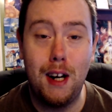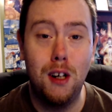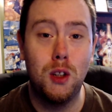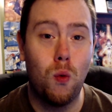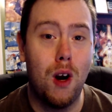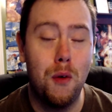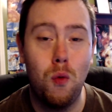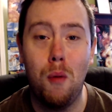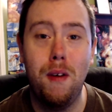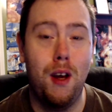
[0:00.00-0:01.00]
here's where I would
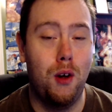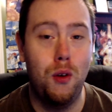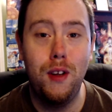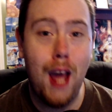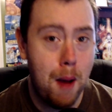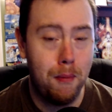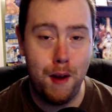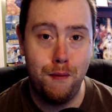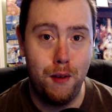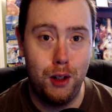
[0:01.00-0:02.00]
normally include
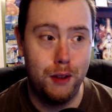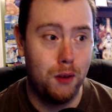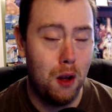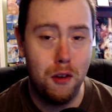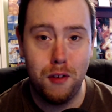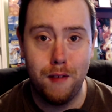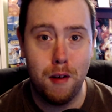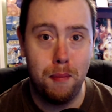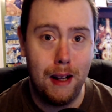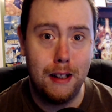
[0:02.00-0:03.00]
gameplay footage of all the stuff
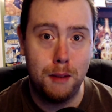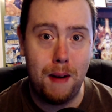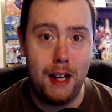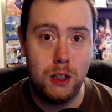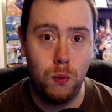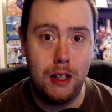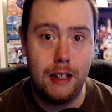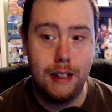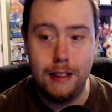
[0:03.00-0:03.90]
I played this past week.